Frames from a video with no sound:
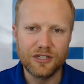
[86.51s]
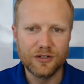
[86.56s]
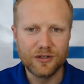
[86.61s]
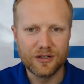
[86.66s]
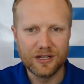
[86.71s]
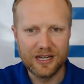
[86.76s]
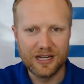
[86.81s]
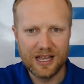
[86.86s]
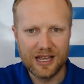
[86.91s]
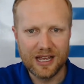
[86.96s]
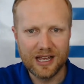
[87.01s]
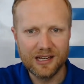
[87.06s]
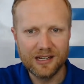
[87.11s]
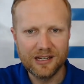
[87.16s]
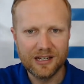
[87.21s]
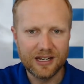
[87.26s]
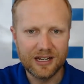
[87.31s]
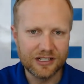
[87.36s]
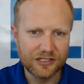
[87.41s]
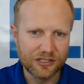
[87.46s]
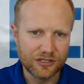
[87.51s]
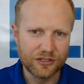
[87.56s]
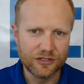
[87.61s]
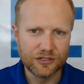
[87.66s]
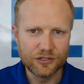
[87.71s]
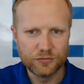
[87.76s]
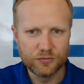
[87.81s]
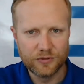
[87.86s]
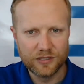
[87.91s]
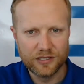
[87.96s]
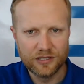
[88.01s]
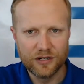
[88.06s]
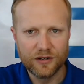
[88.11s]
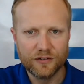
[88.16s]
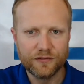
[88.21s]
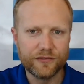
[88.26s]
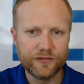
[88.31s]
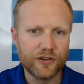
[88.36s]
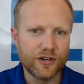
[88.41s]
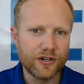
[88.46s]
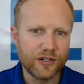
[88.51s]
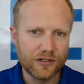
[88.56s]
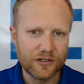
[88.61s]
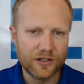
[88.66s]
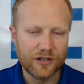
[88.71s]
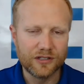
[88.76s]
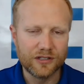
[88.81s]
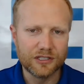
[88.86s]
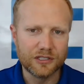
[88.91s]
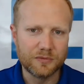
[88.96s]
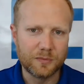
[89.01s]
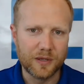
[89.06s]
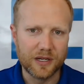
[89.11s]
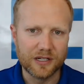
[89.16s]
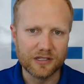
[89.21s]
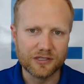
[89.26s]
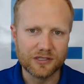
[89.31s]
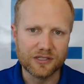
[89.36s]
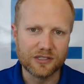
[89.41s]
you can add a search window for your knowledge base.